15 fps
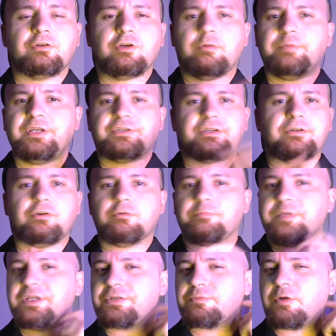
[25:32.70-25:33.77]
Gilgo Beach and
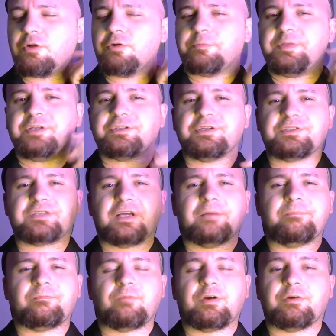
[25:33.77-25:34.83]
Oak Beach. Well, Oak Beach
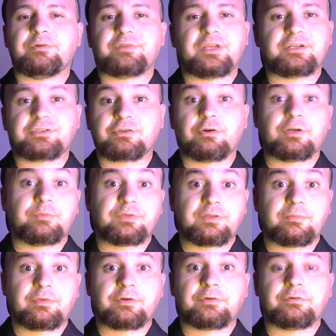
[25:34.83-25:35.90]
is where things
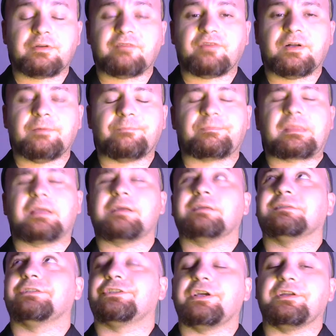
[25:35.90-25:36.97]
started with the murder of
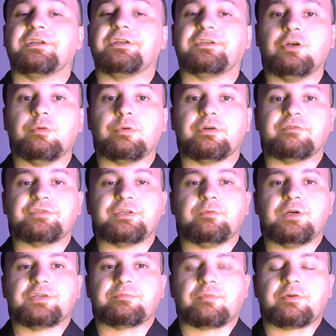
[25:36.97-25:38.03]
Shannon Gilbert,
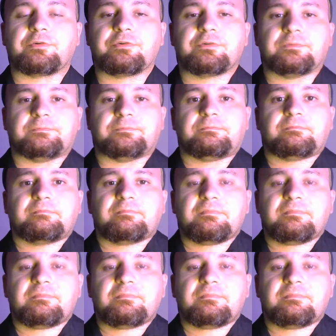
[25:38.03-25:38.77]
if she was murdered.